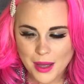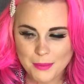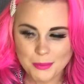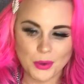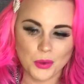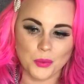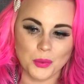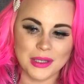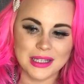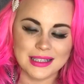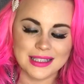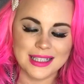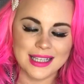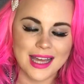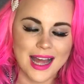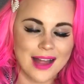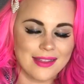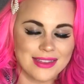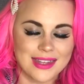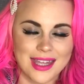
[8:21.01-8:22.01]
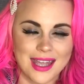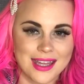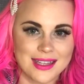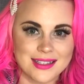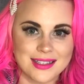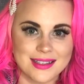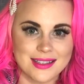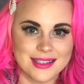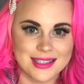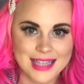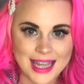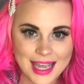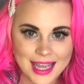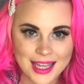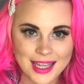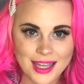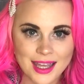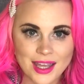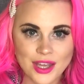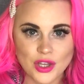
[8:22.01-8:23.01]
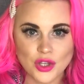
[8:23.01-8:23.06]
but really at the end of the day,